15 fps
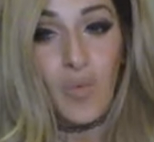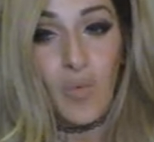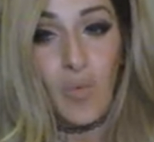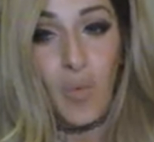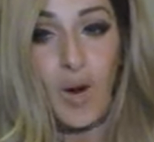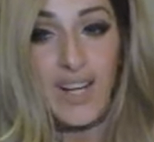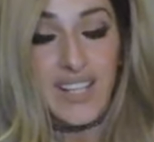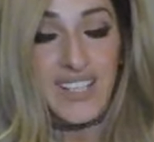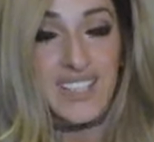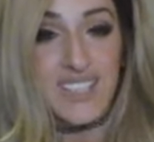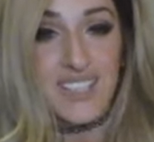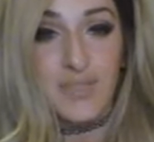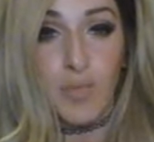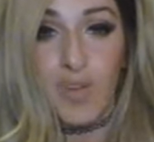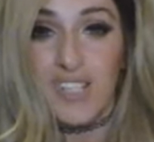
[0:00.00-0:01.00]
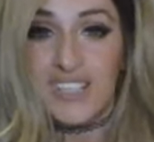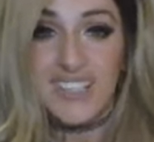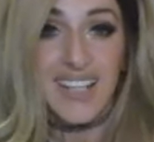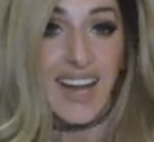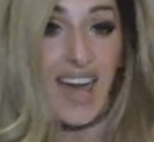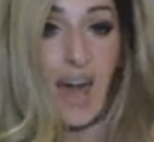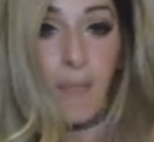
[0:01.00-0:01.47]
what is
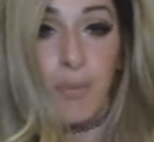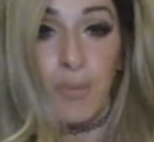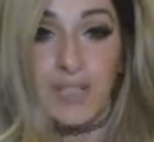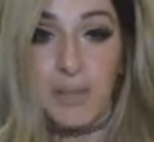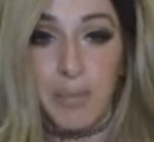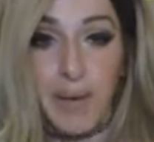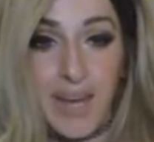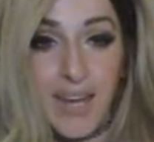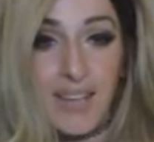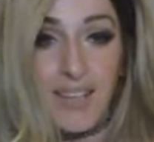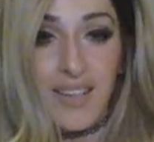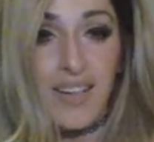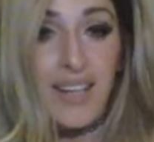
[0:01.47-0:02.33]
going to happen with the paint,